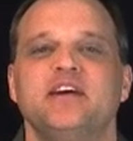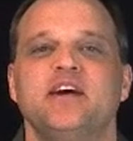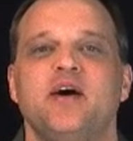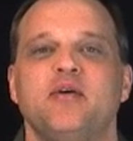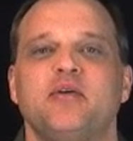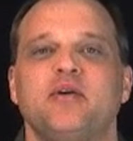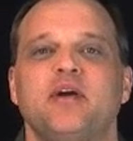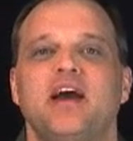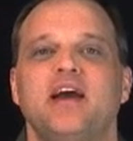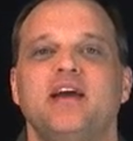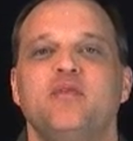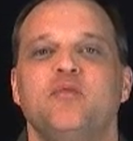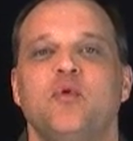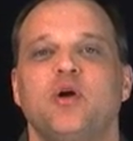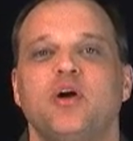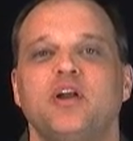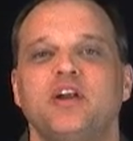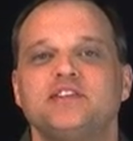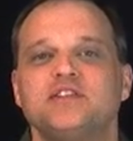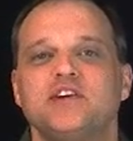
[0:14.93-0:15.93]
Okay, we're
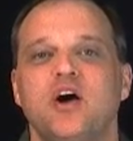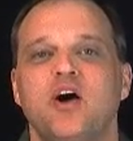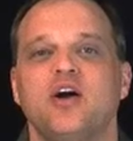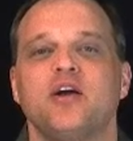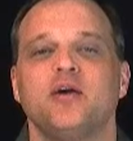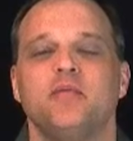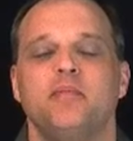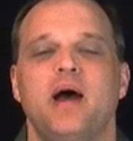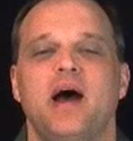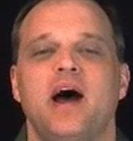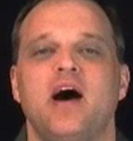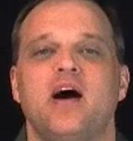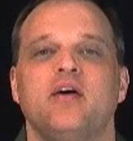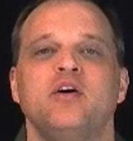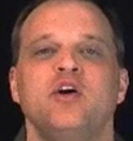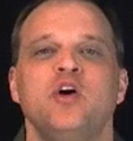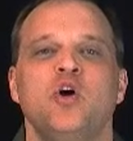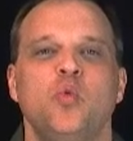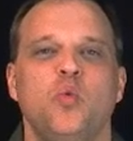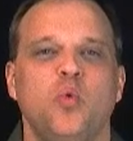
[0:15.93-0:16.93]
going to talk about
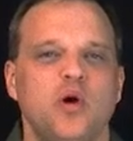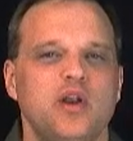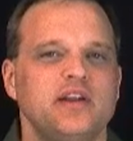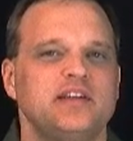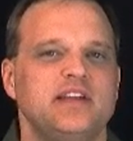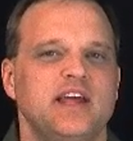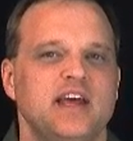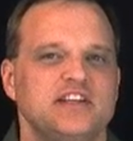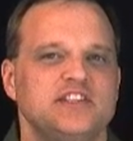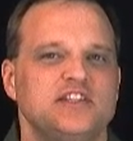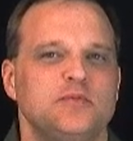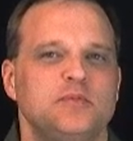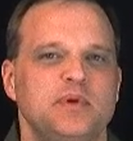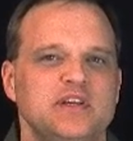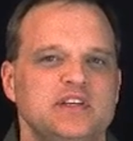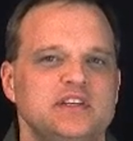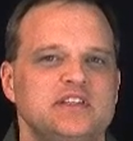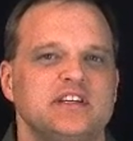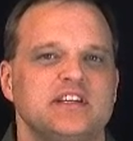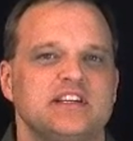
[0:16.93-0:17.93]
what it takes to be
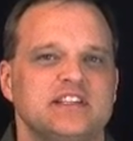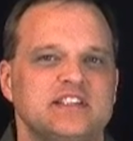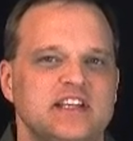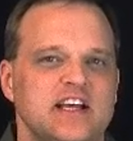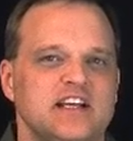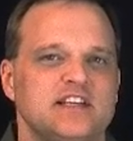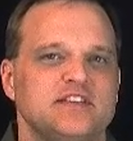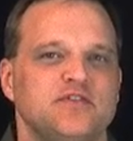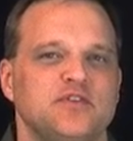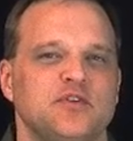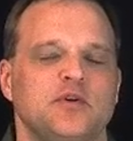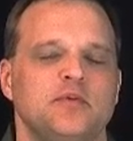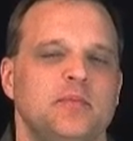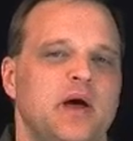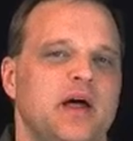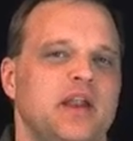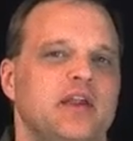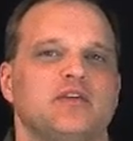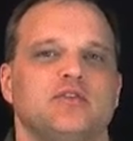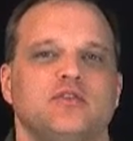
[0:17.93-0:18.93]
successful in
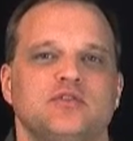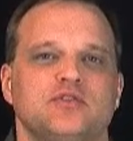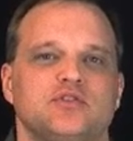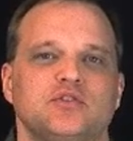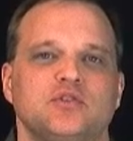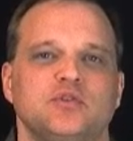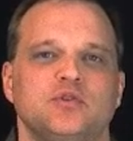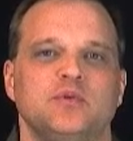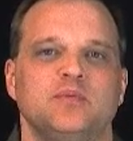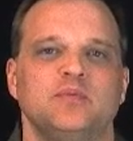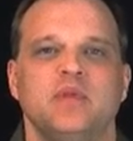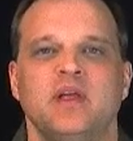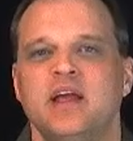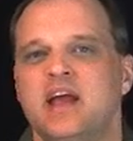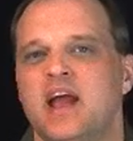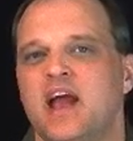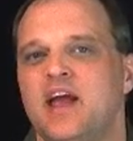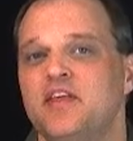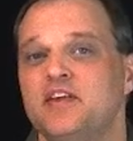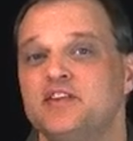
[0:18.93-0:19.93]
medical school.
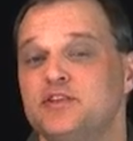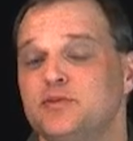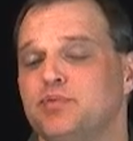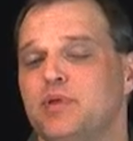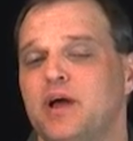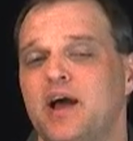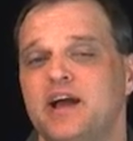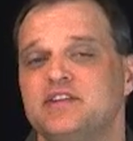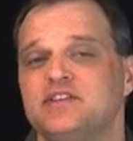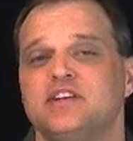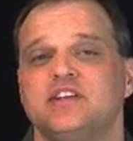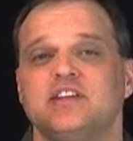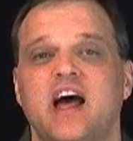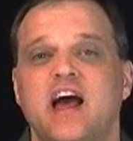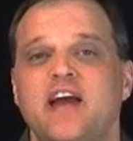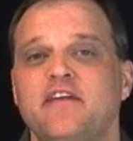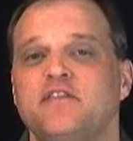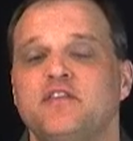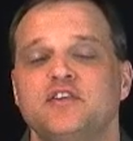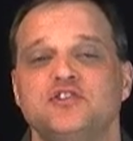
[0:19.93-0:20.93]
And this applies to
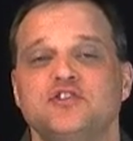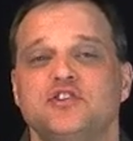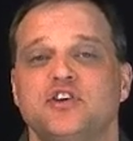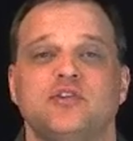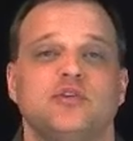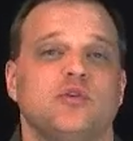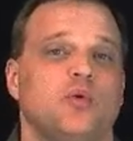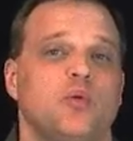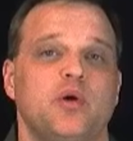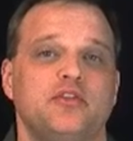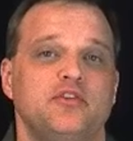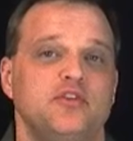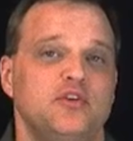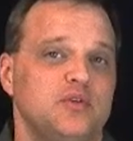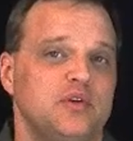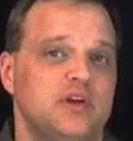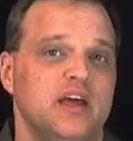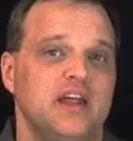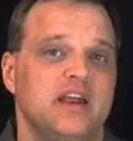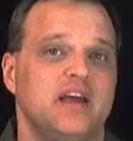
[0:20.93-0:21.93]
life in general, whether you
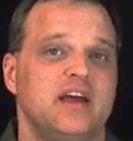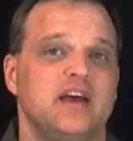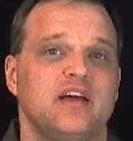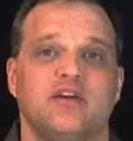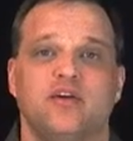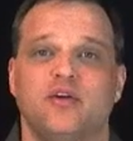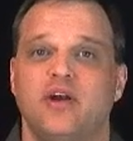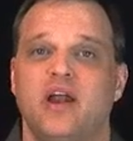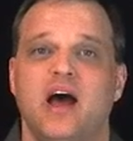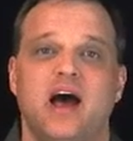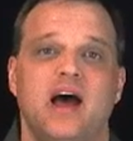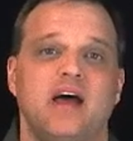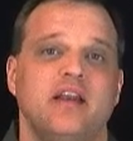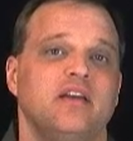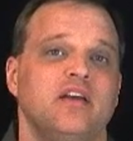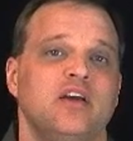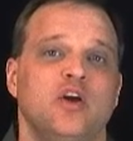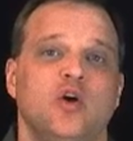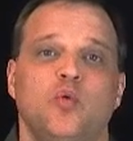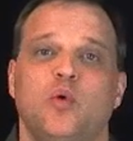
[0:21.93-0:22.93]
get in or not,
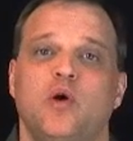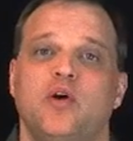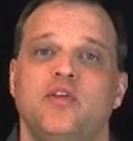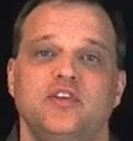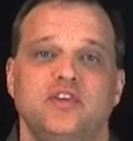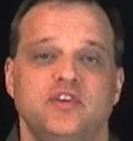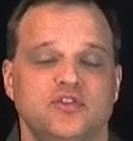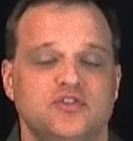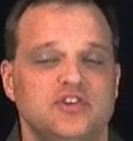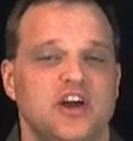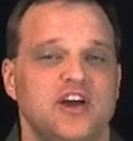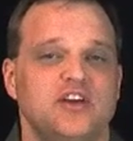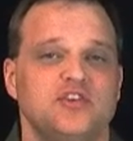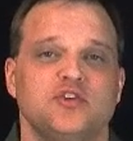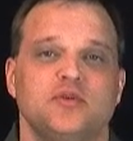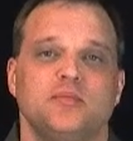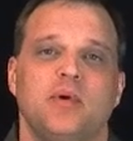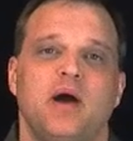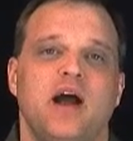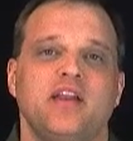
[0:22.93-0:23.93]
whether you change
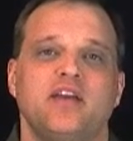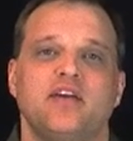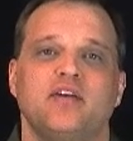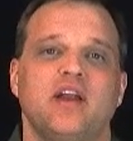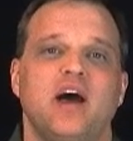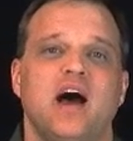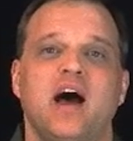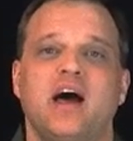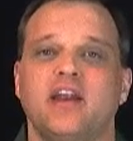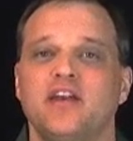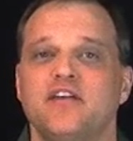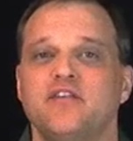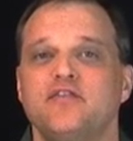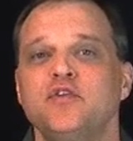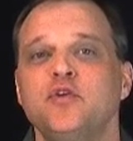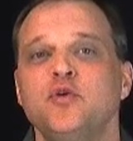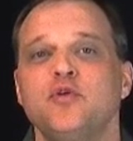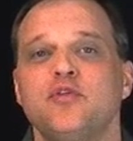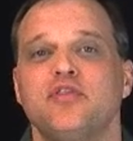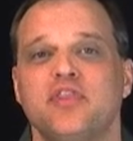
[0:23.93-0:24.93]
your mind or not. And a
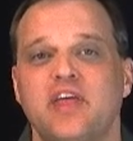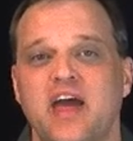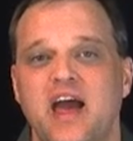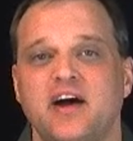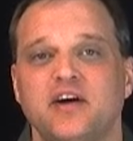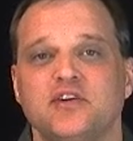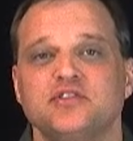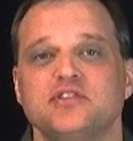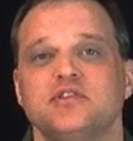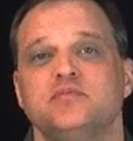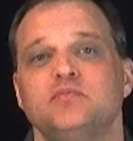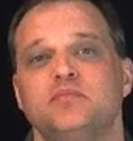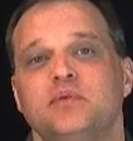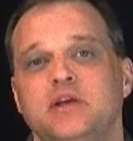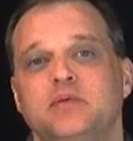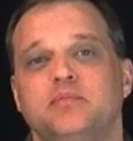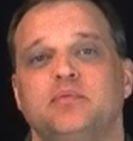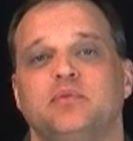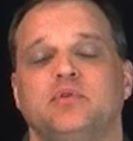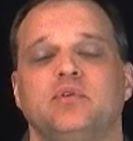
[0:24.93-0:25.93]
few thousand
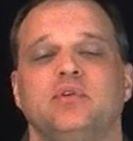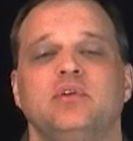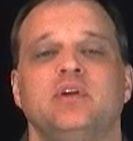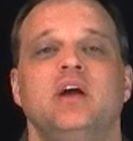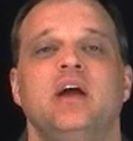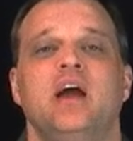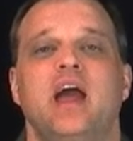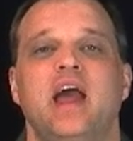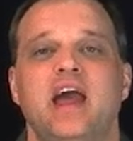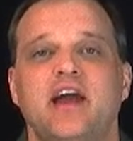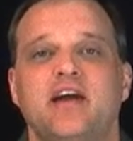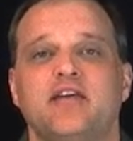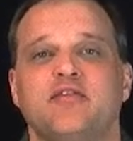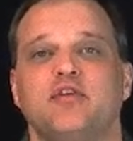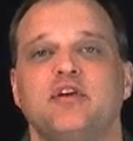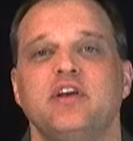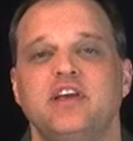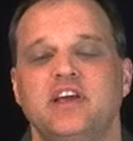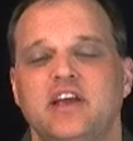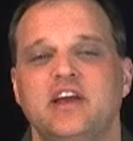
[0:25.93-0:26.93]
people
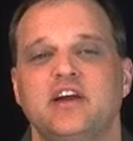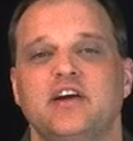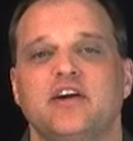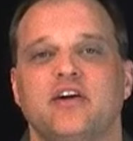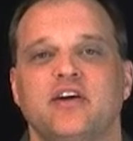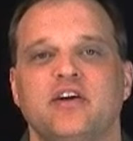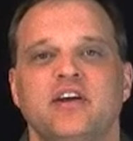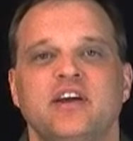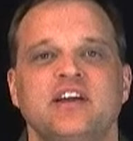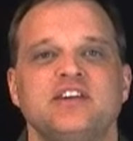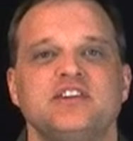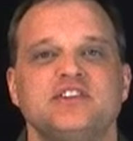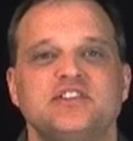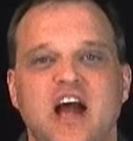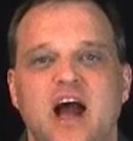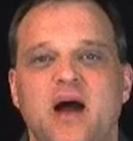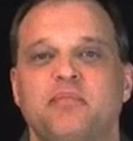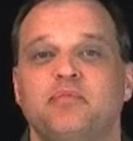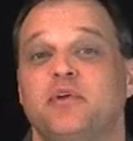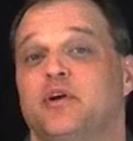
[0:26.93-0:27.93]
every year
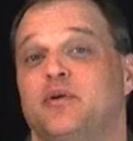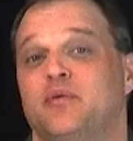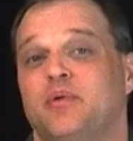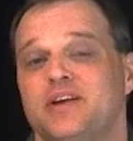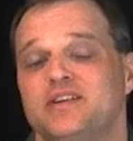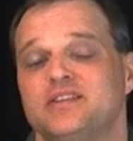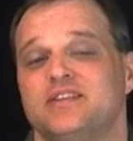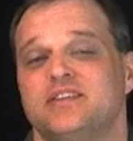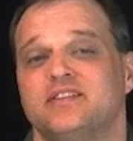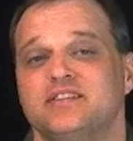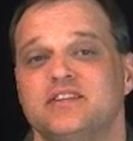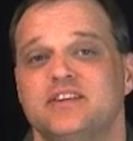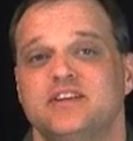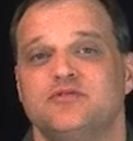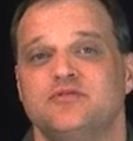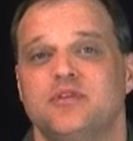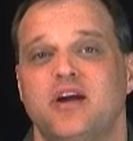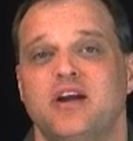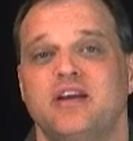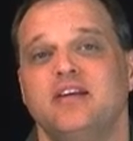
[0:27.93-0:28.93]
stop their residency
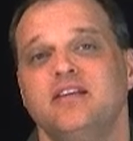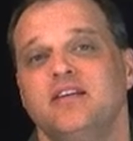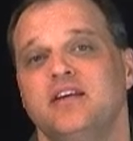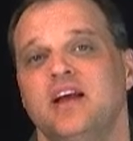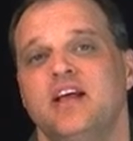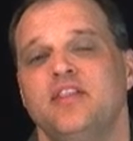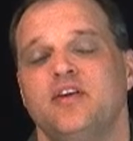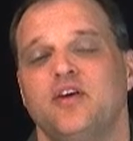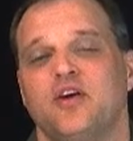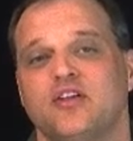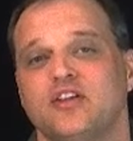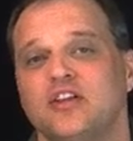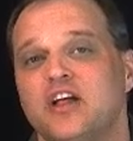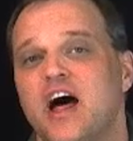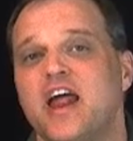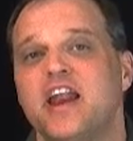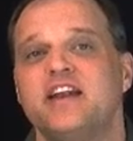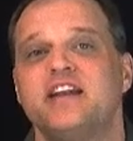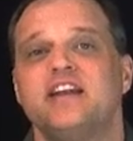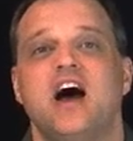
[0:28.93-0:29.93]
training. There are a
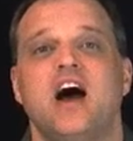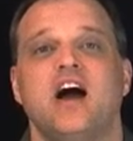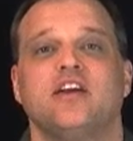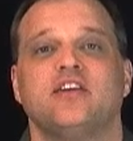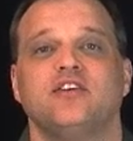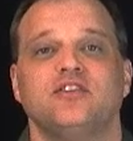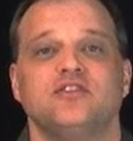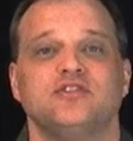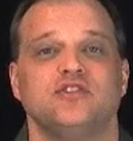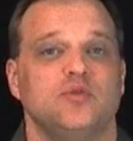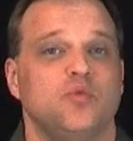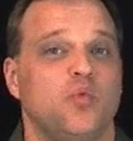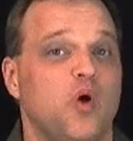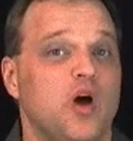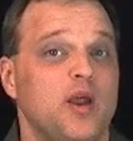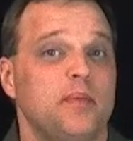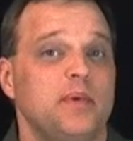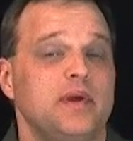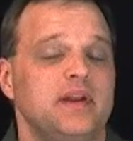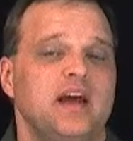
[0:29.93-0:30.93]
lot of doctors and
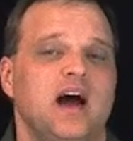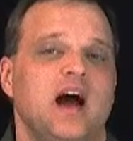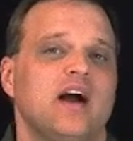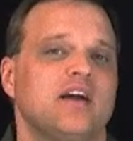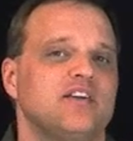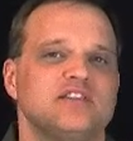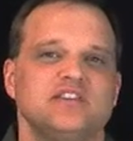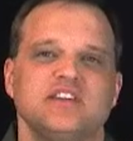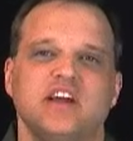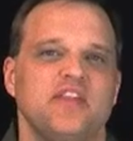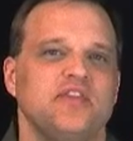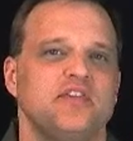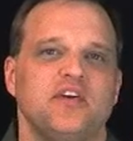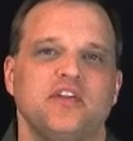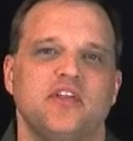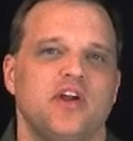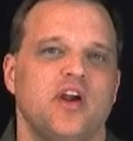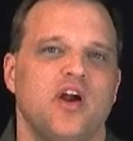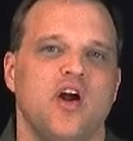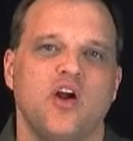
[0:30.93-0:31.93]
wannabe doctors out there
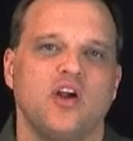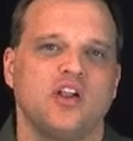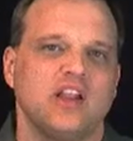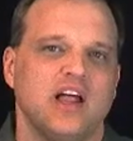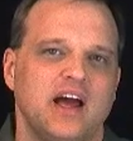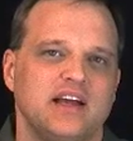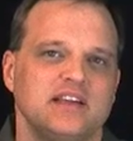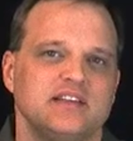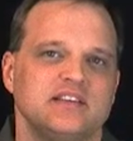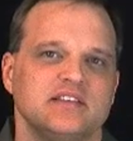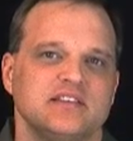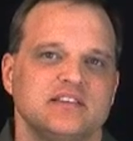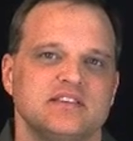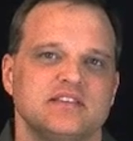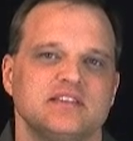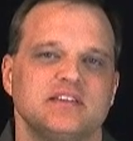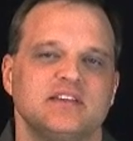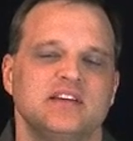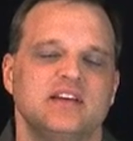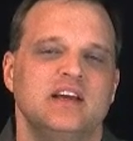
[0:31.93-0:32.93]
that aren't
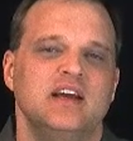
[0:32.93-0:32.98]
licensed.